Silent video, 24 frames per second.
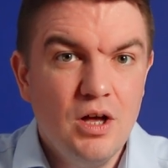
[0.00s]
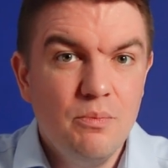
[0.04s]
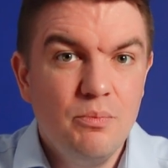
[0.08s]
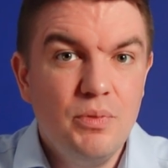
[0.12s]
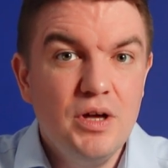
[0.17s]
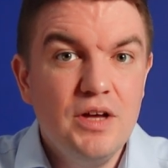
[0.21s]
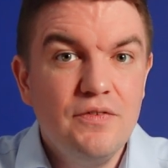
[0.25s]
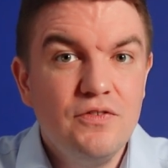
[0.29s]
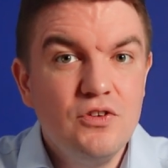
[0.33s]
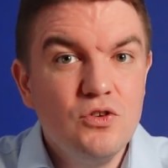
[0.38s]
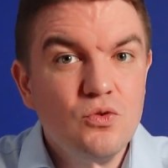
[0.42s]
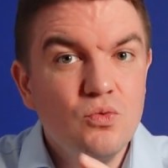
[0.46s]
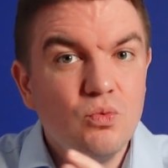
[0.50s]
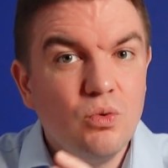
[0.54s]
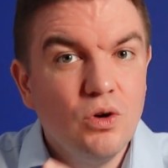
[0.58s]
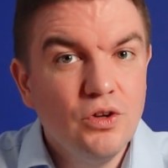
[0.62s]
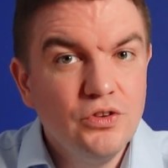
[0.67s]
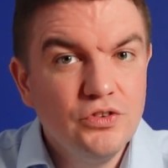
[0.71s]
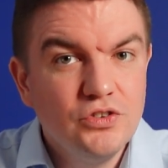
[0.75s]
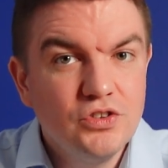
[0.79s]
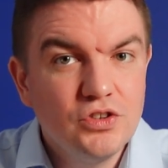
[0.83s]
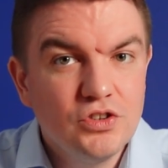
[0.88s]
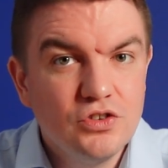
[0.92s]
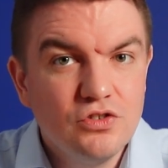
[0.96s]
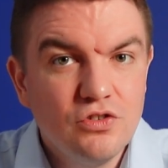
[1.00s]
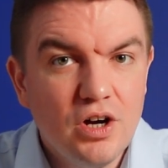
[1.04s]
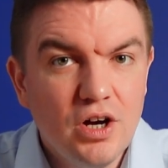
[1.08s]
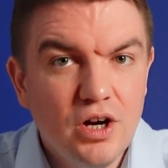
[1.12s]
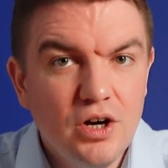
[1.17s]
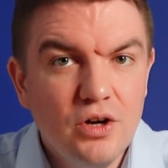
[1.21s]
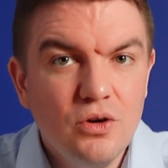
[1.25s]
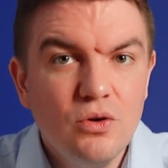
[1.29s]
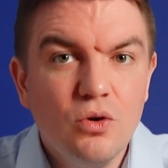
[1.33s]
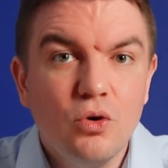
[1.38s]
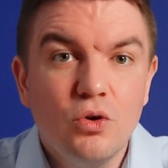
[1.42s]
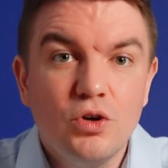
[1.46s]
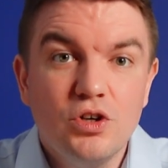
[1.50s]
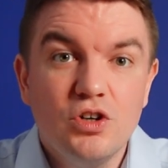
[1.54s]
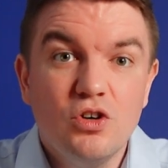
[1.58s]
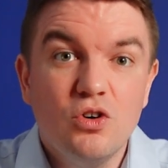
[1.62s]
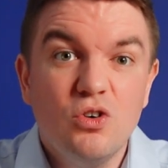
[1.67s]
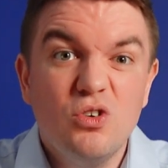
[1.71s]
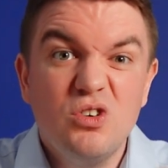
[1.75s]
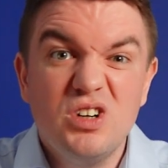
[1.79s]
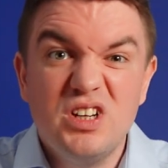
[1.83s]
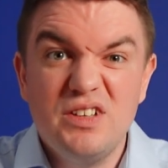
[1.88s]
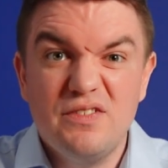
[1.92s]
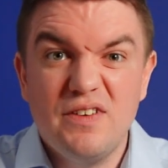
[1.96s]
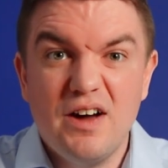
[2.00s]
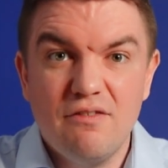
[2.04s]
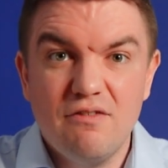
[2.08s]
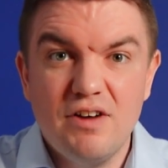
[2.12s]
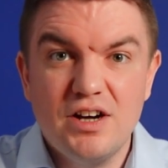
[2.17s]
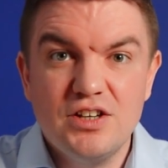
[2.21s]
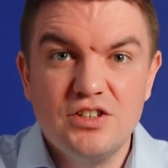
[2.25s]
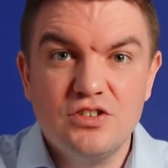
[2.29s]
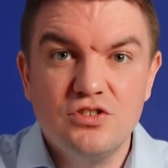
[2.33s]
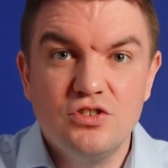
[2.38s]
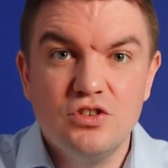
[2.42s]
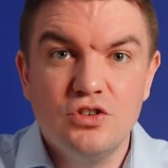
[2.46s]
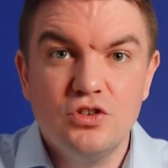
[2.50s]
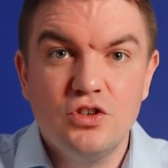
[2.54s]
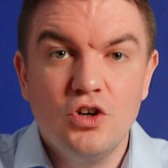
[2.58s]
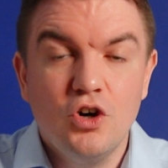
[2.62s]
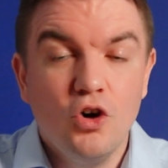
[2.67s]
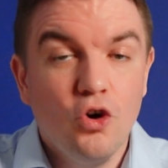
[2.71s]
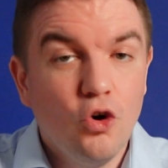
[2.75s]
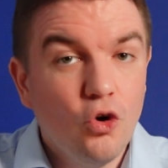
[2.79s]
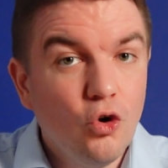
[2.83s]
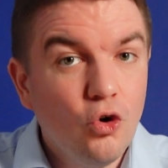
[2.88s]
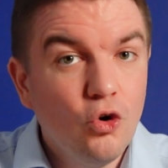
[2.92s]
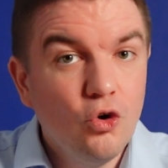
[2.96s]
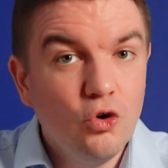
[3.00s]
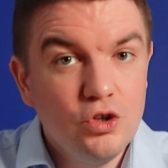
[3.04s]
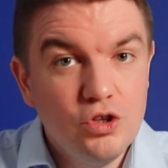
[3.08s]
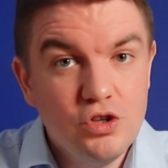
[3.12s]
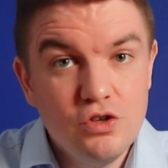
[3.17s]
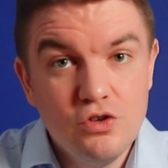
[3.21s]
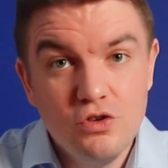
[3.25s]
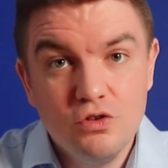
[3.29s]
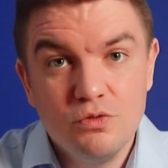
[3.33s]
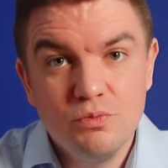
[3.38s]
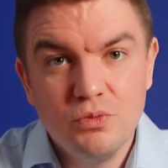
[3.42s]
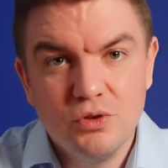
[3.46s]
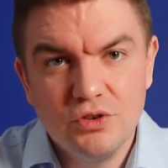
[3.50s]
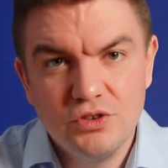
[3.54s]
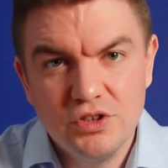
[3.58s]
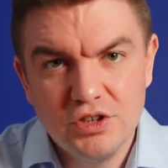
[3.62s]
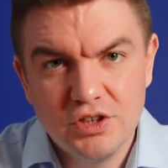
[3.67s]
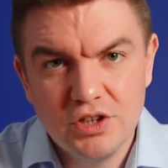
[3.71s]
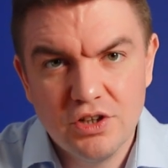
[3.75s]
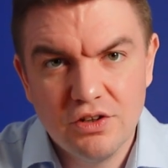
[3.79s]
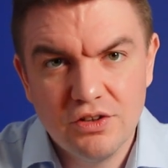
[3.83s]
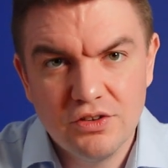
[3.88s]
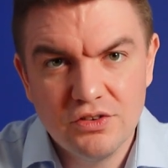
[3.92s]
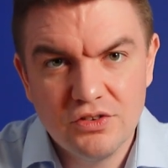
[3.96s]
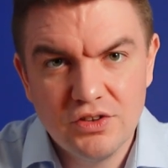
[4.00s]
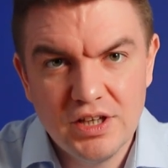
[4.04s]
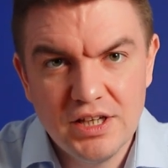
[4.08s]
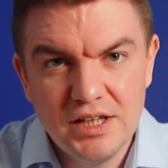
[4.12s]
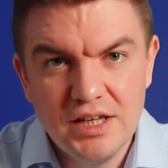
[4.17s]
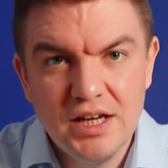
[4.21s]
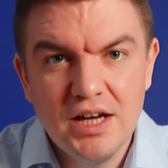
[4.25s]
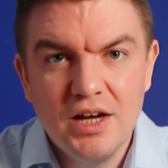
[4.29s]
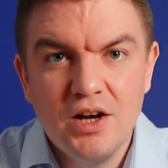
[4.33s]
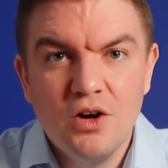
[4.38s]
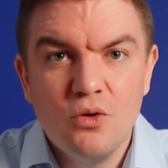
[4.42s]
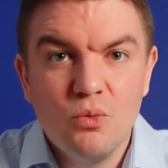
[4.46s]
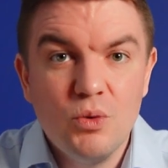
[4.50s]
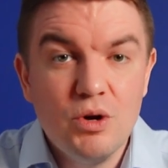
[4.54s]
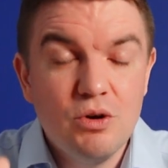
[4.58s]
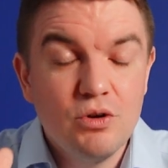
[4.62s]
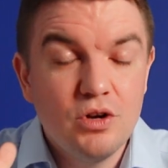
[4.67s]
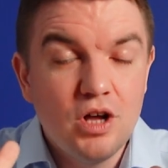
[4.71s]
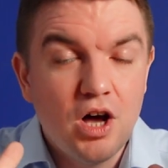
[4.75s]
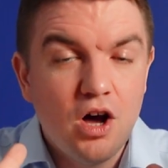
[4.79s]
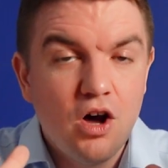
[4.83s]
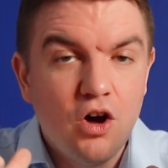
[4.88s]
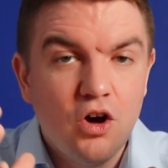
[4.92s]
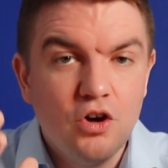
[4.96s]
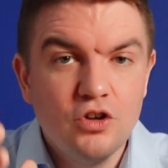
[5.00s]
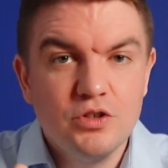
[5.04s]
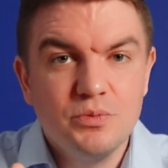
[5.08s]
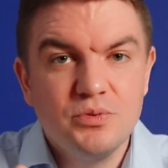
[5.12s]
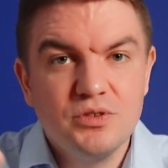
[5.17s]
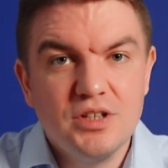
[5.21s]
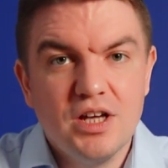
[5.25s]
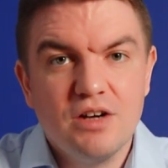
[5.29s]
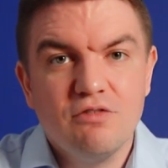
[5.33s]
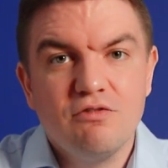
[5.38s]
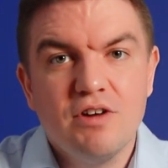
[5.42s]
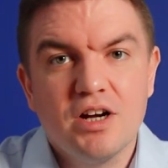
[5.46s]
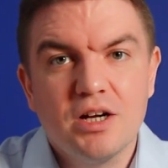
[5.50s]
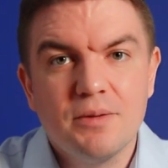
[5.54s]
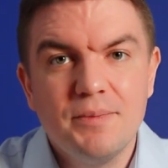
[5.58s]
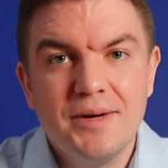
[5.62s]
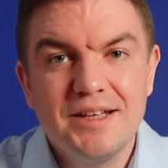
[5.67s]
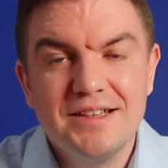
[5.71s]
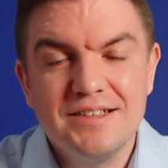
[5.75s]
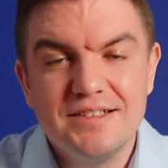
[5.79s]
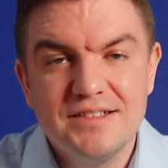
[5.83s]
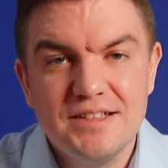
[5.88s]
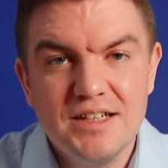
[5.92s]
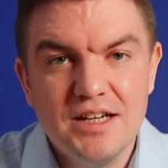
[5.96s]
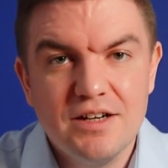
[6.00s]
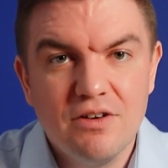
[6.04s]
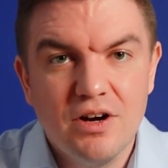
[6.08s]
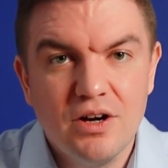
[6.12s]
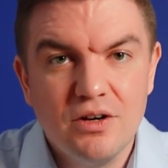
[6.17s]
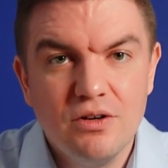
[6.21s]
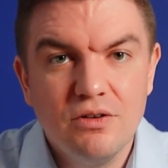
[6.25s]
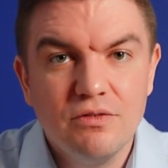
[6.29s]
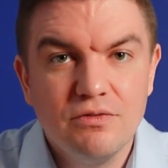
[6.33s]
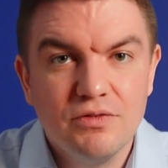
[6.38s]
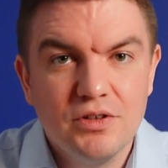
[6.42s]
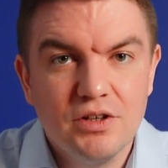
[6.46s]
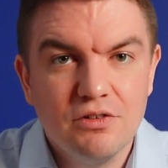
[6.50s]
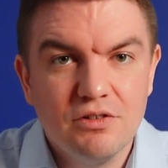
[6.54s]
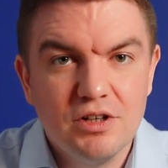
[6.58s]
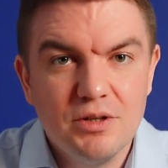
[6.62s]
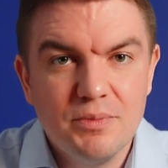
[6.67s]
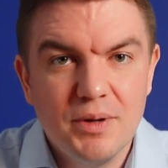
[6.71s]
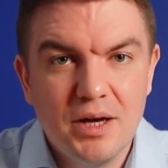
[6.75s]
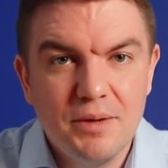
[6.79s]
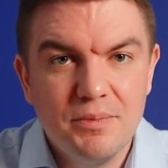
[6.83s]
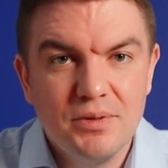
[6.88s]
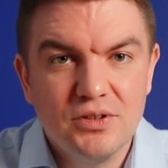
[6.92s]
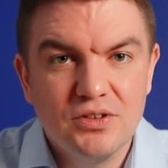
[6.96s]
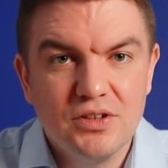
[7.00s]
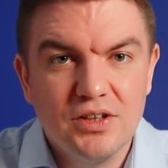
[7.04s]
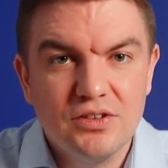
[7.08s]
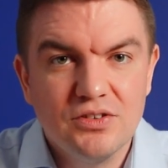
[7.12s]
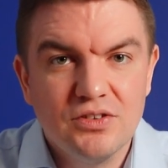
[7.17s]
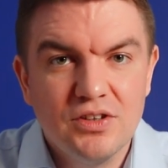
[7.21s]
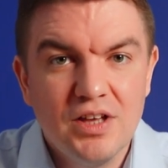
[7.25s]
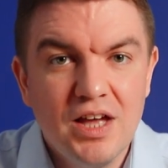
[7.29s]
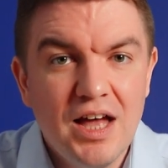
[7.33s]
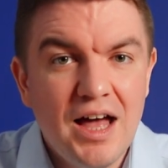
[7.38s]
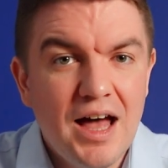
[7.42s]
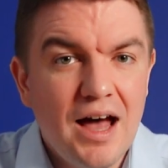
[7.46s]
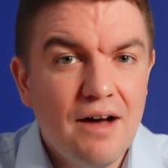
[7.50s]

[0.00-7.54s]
But if you want to grow or you're already VAT registered or you use multicurrency, we would 100% recommend Xero for your eBay business.